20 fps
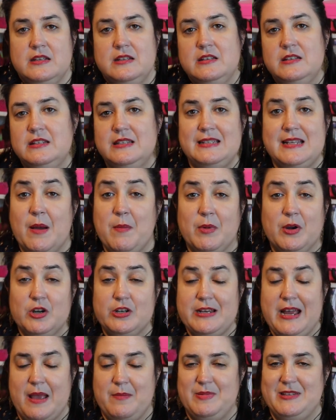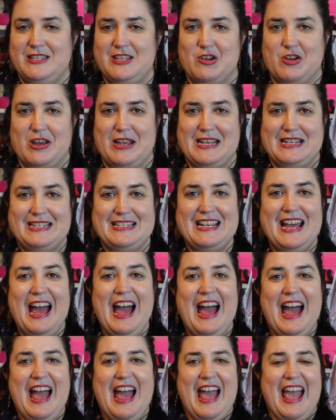summer type series.
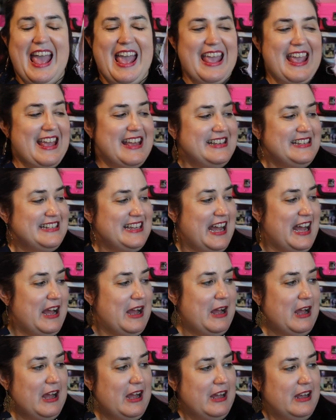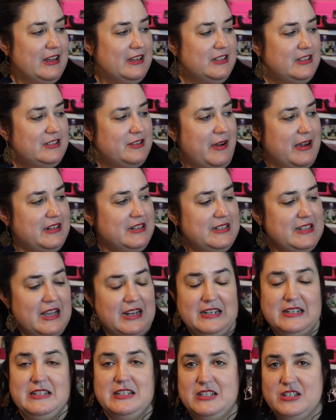And so I
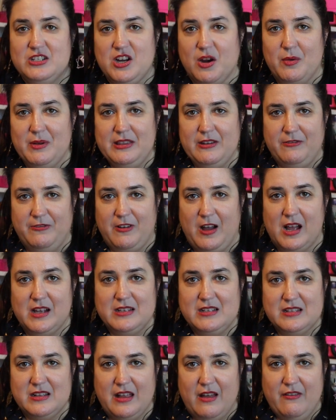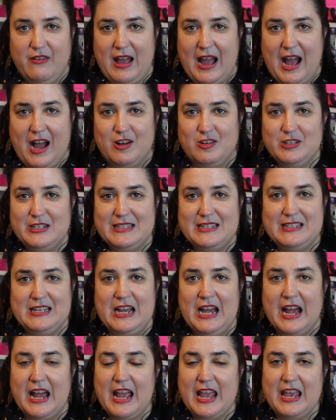decided to start with the Foxglove House.
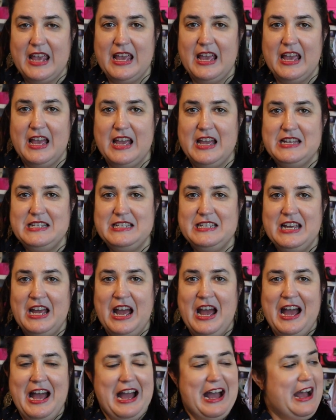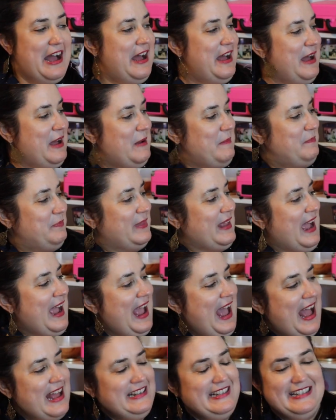And I
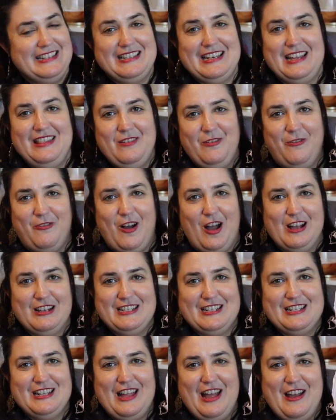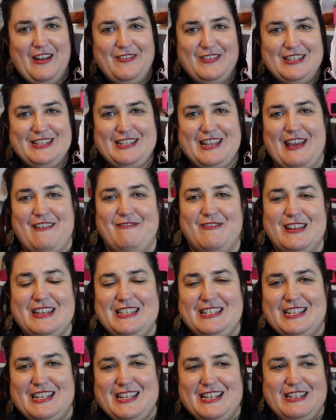hadn't done the foxgloves, and we
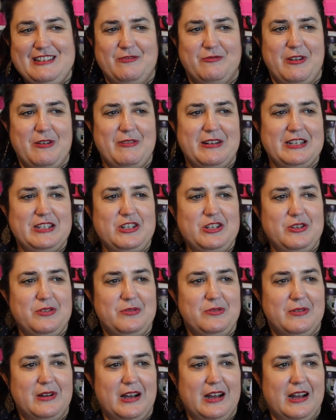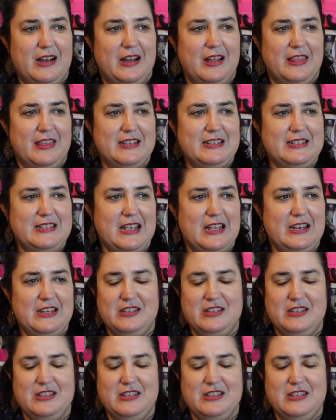went to the San